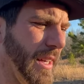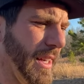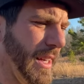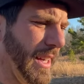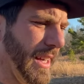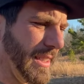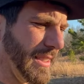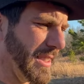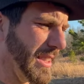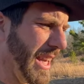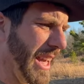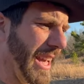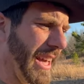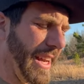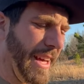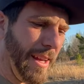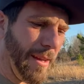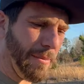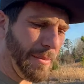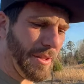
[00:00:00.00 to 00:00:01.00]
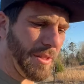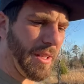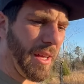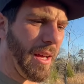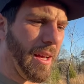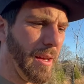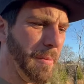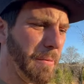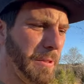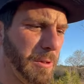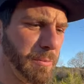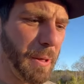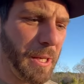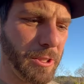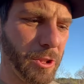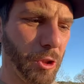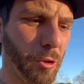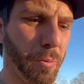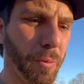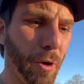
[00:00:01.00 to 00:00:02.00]
It's Can-Am's
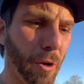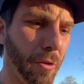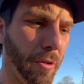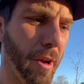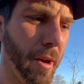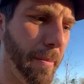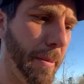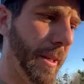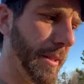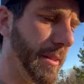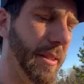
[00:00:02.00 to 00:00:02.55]
special programming